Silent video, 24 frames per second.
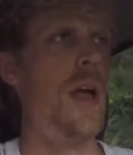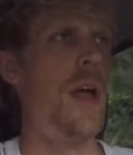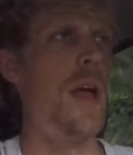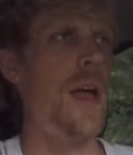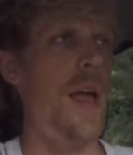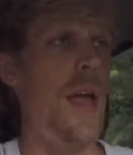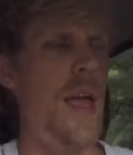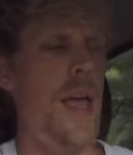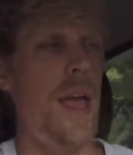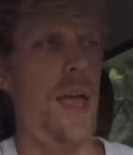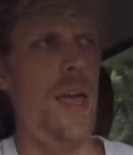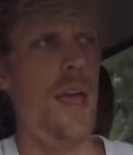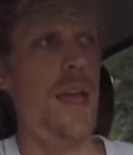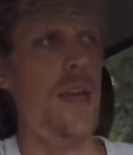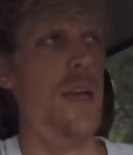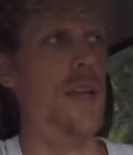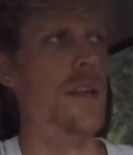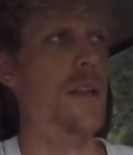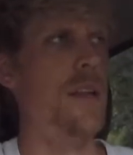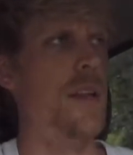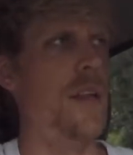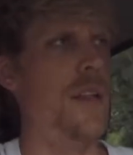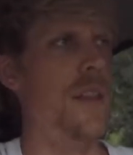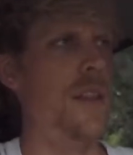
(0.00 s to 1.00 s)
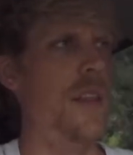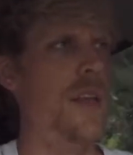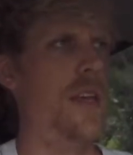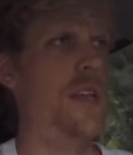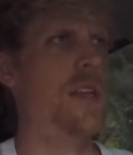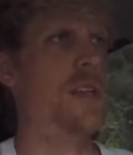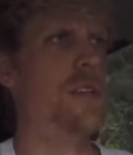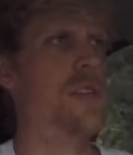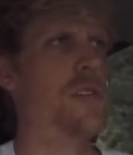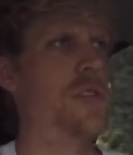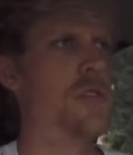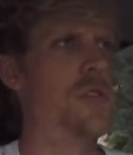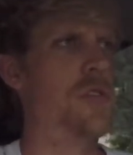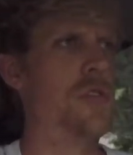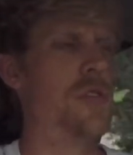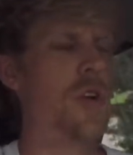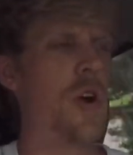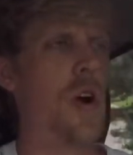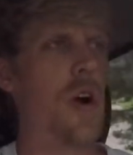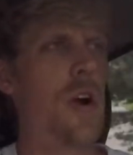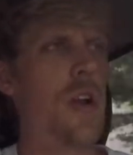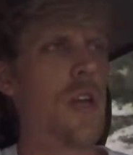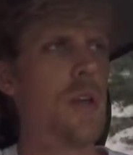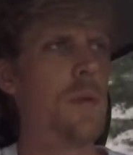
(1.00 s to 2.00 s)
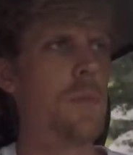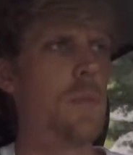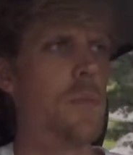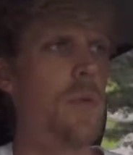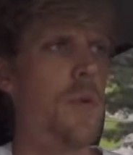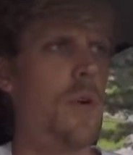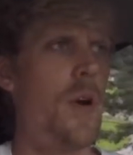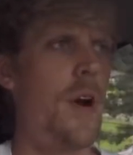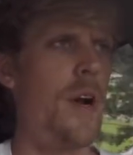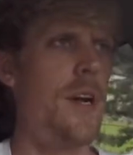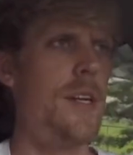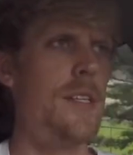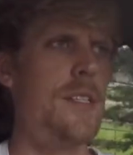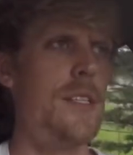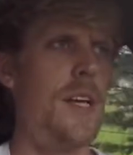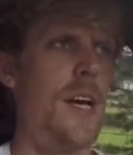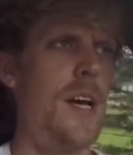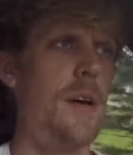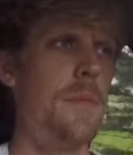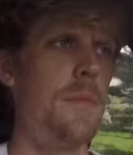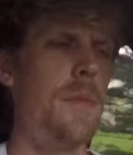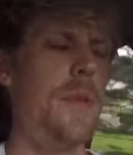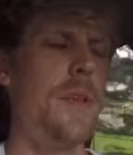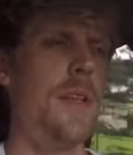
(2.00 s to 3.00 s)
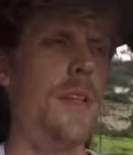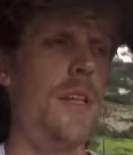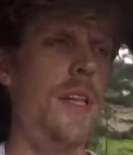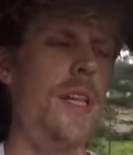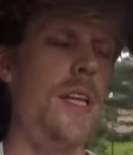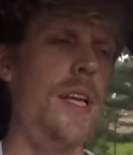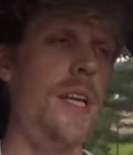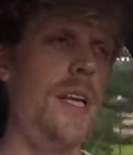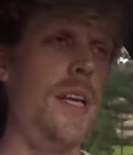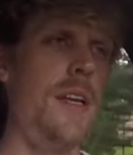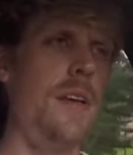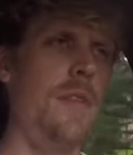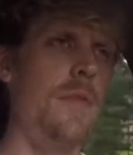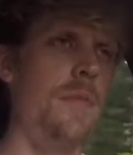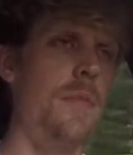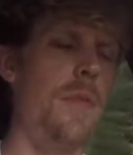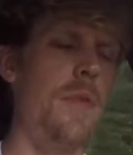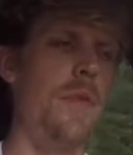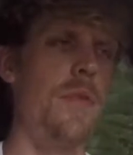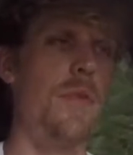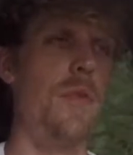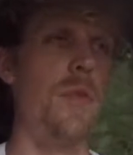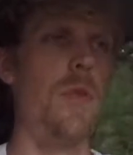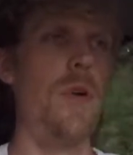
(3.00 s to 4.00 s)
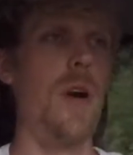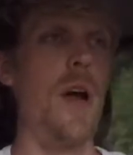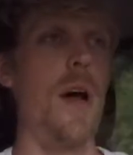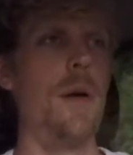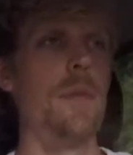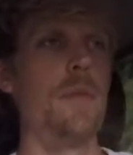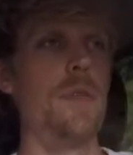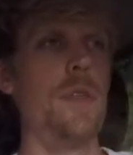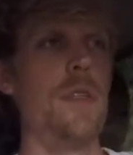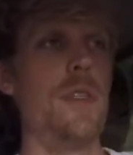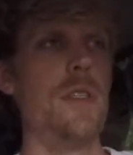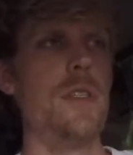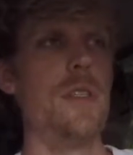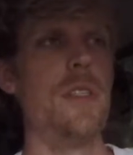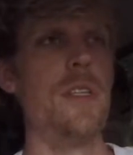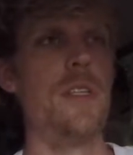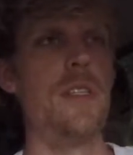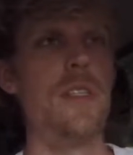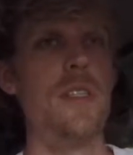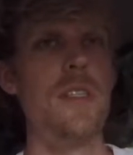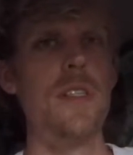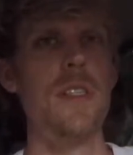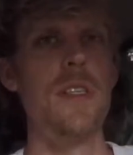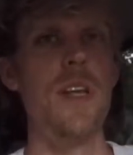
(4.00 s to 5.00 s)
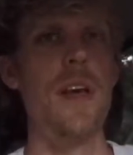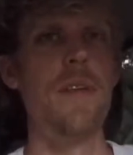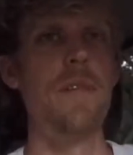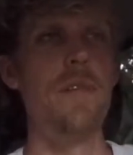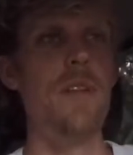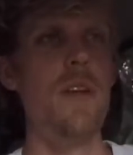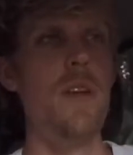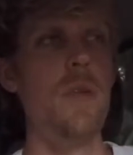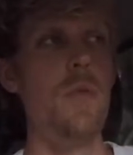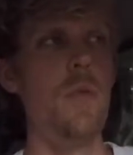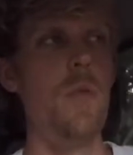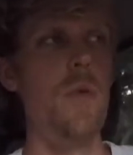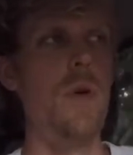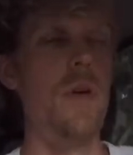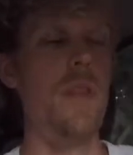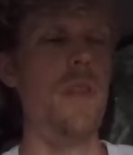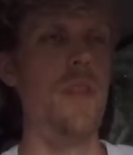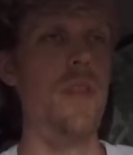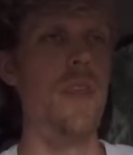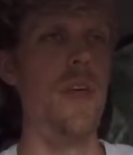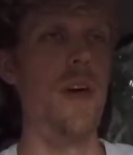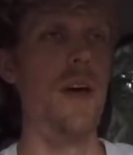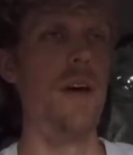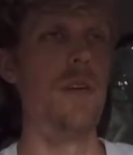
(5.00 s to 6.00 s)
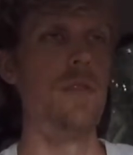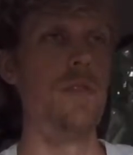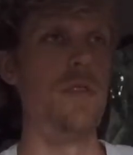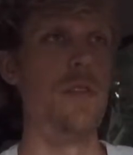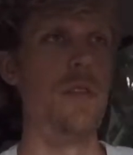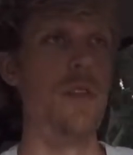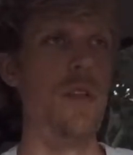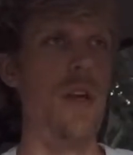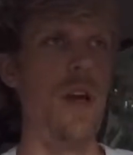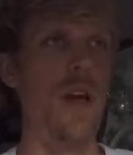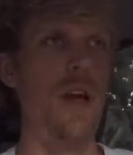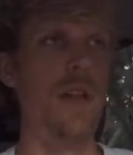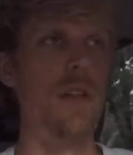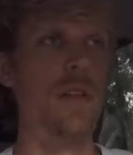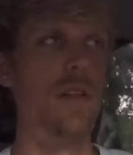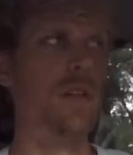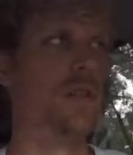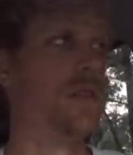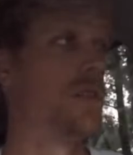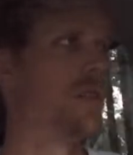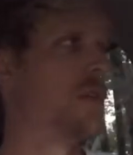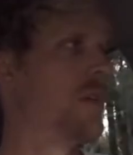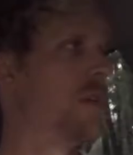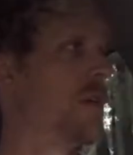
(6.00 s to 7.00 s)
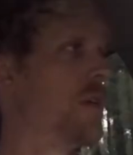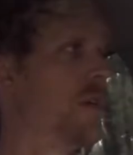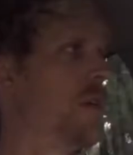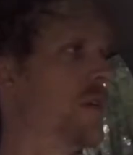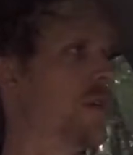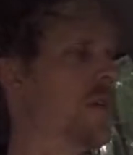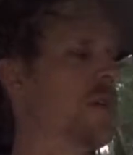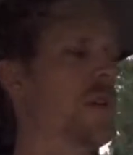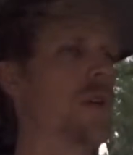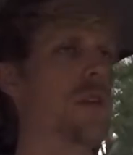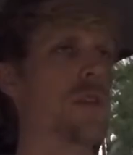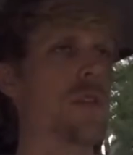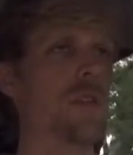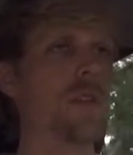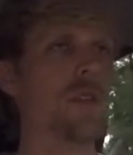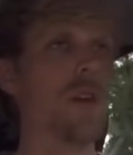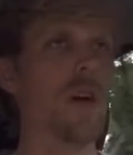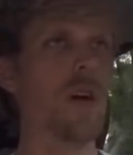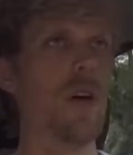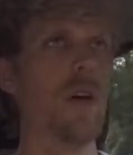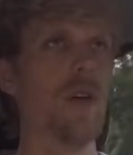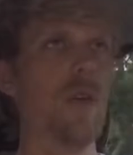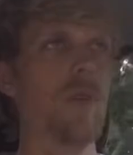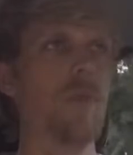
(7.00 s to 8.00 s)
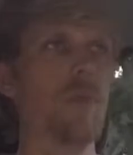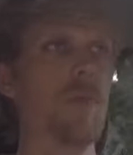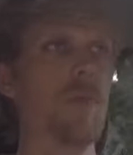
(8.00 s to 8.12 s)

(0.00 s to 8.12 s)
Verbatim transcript: And the starting price, I believe, before options is $71,000. So